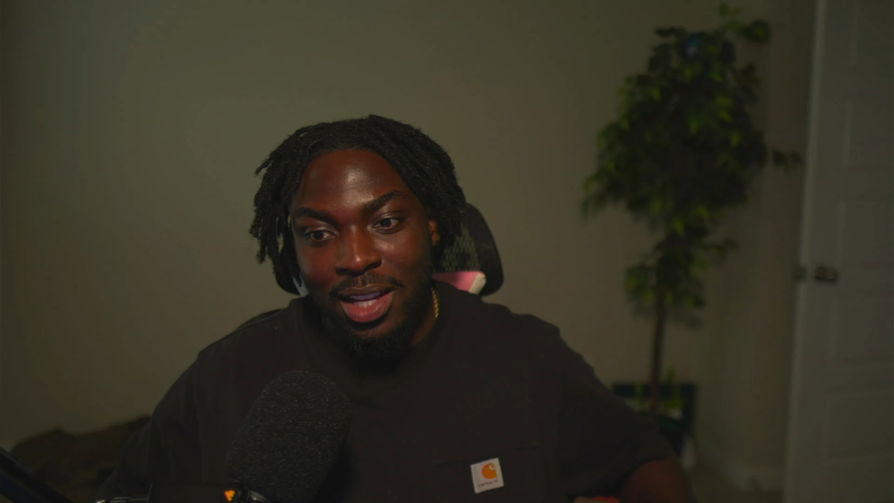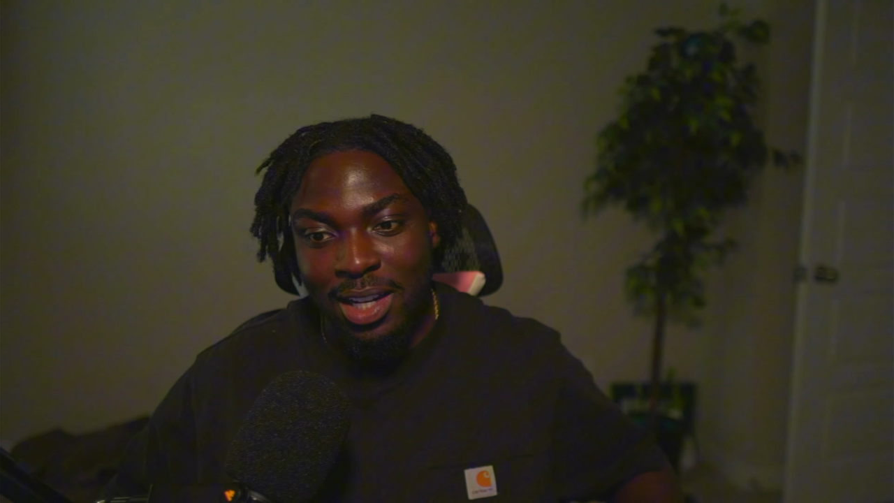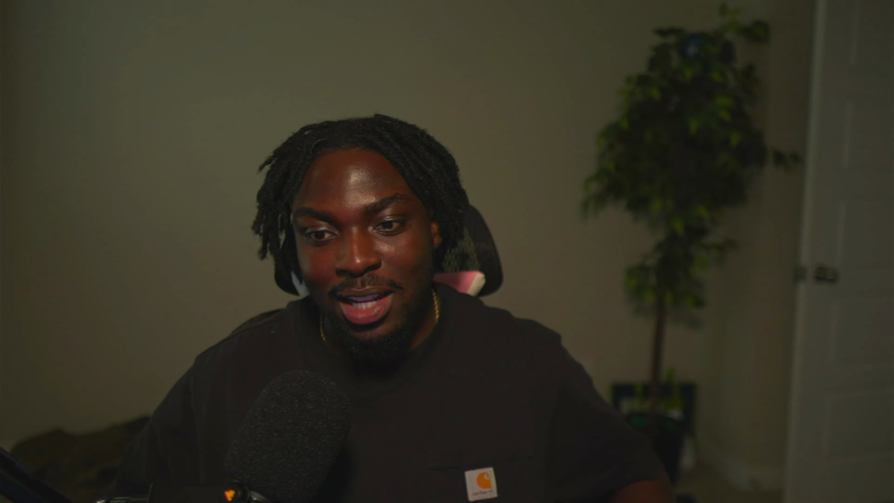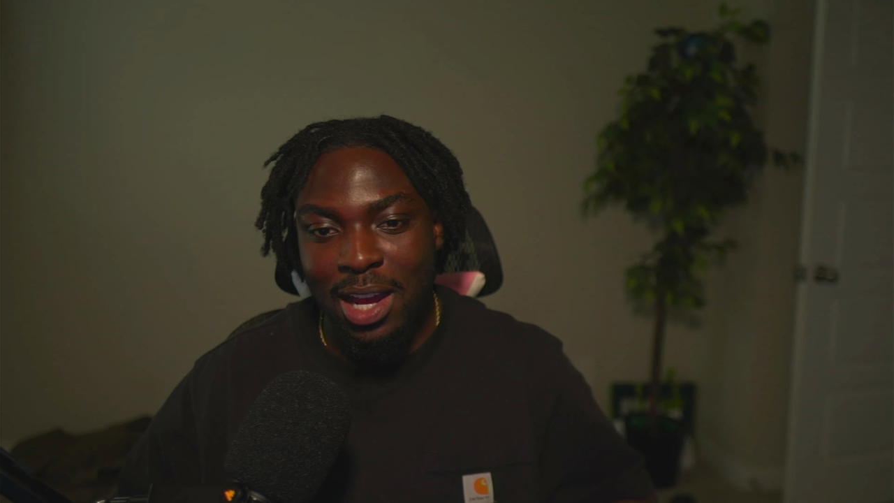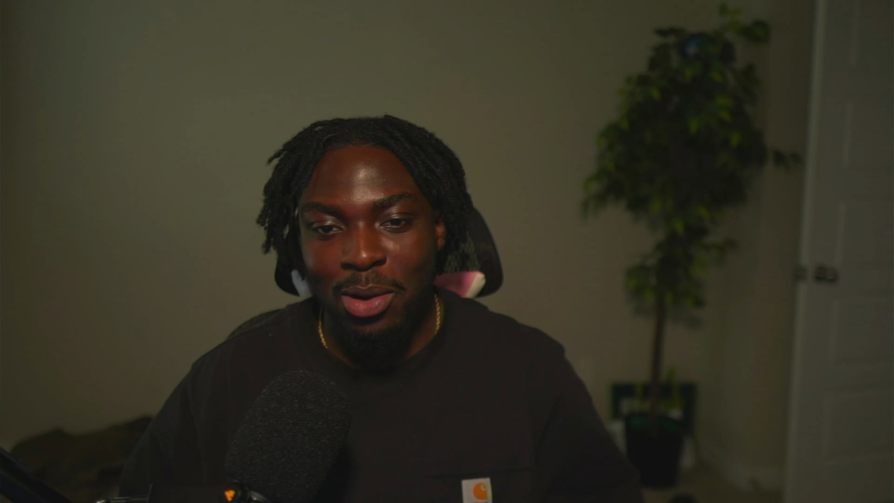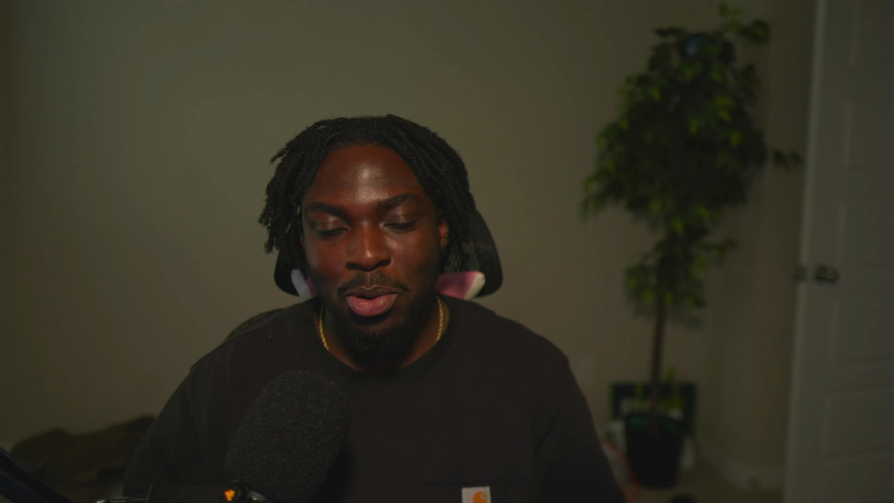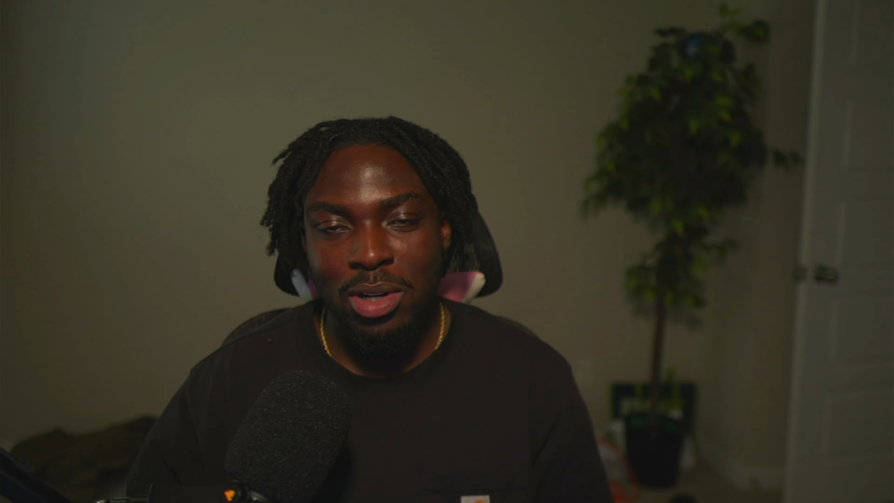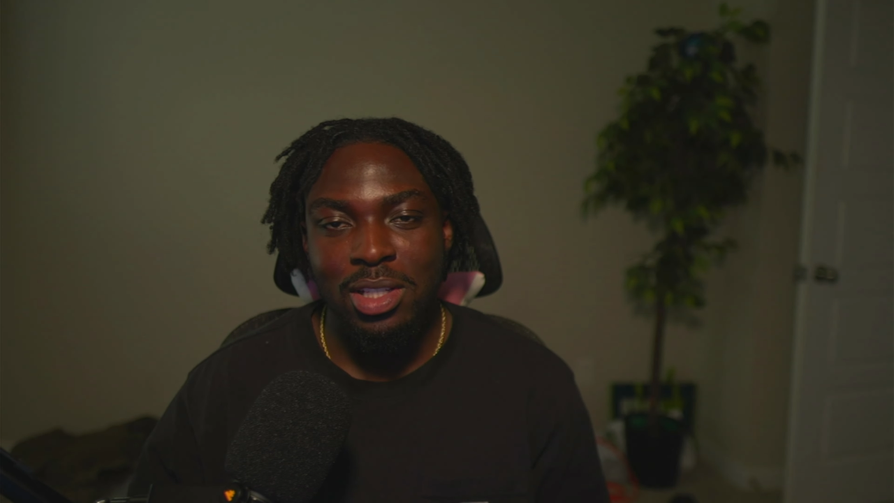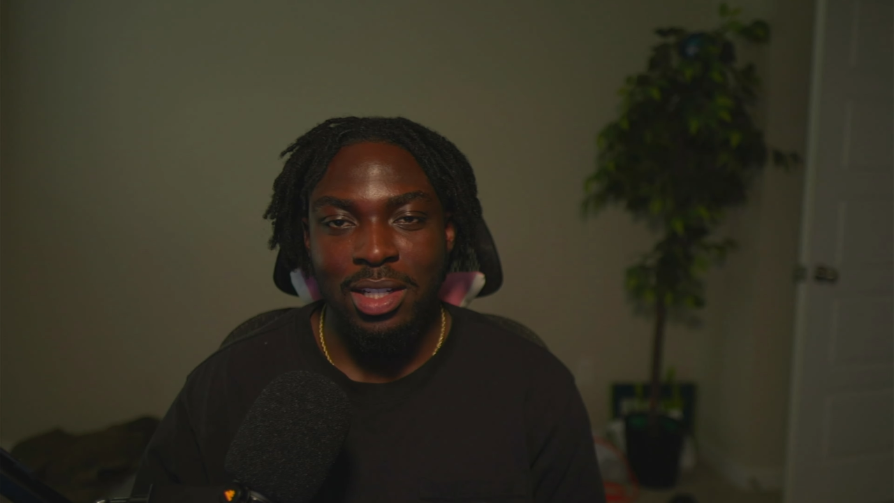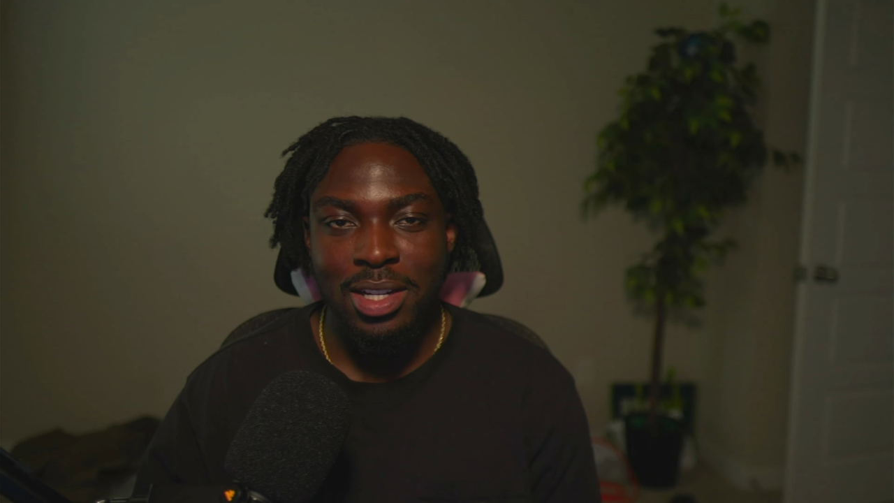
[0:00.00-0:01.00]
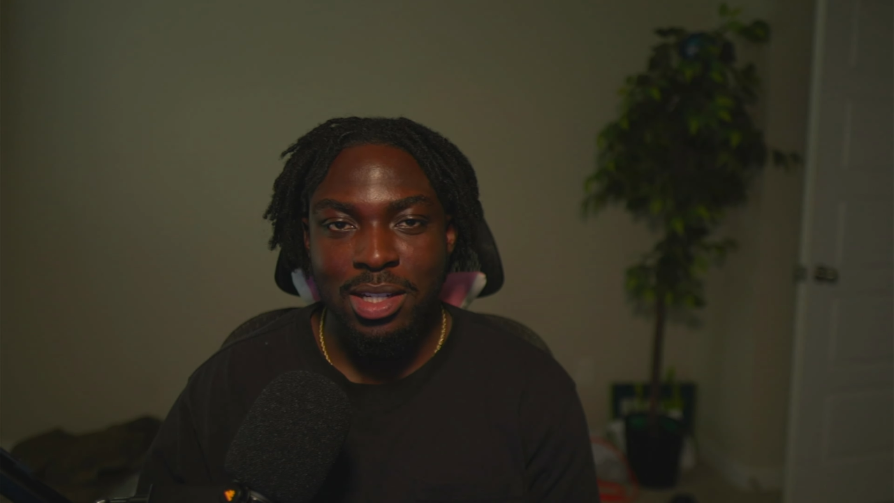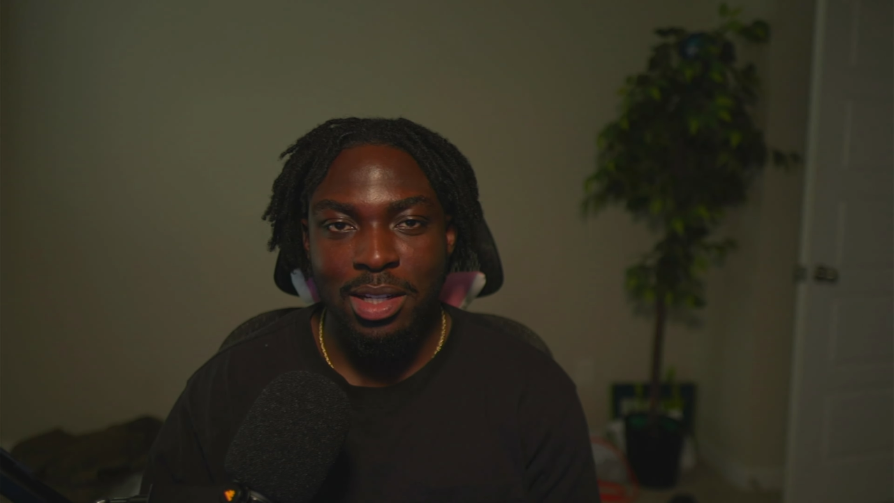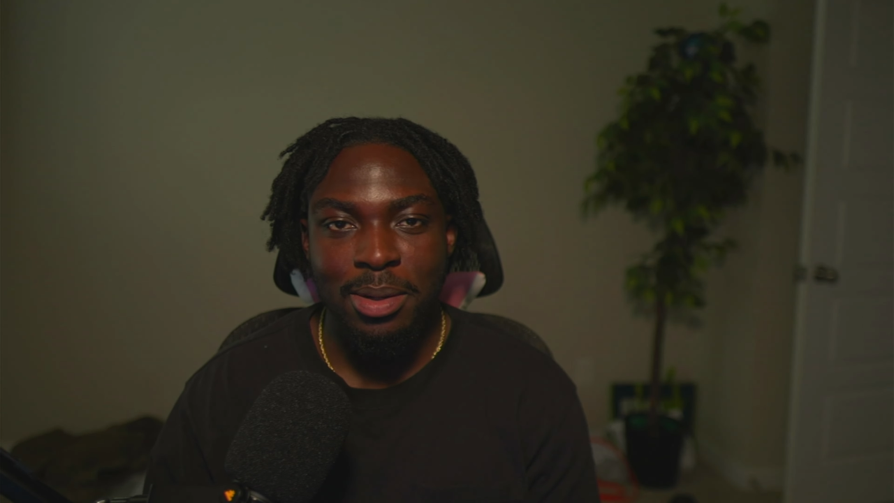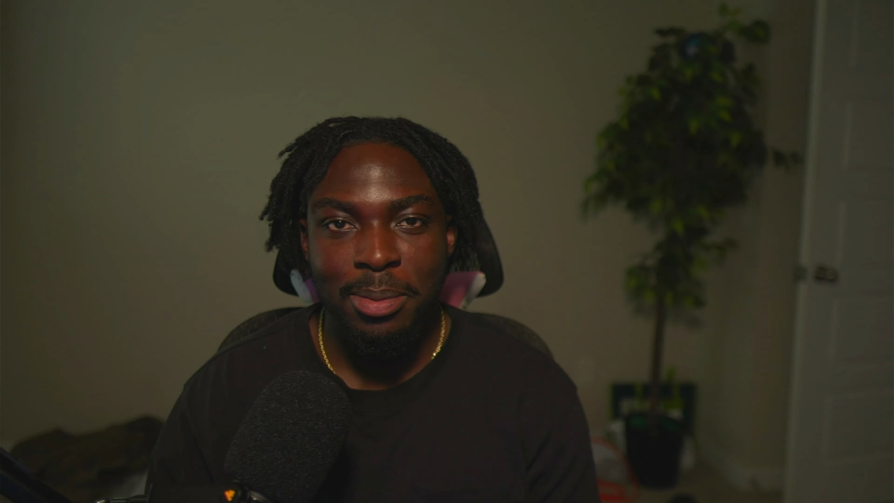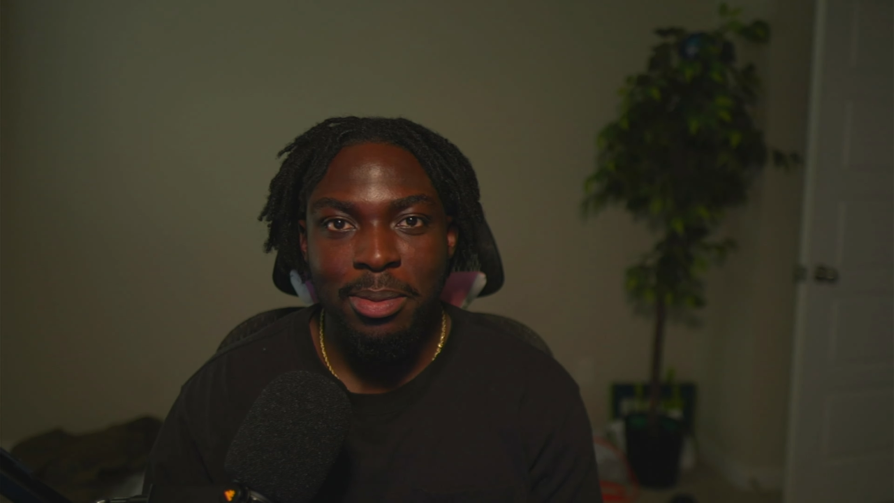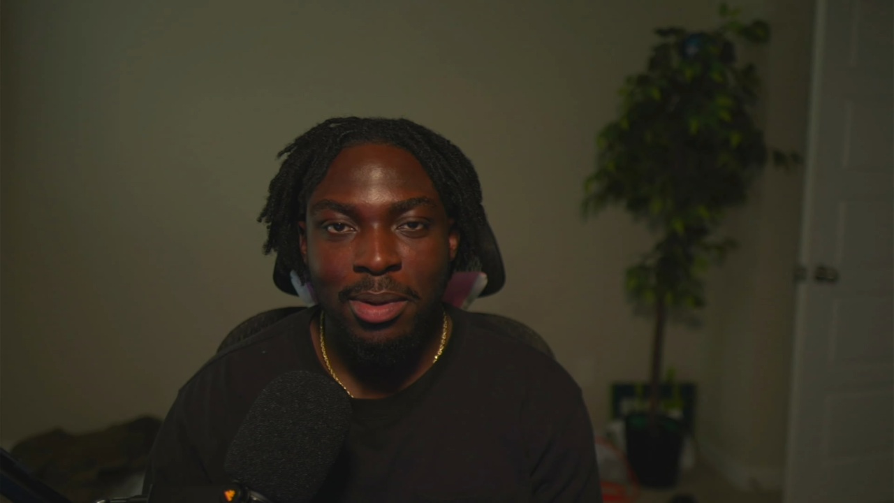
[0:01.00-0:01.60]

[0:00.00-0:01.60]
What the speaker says: that I wore to the gym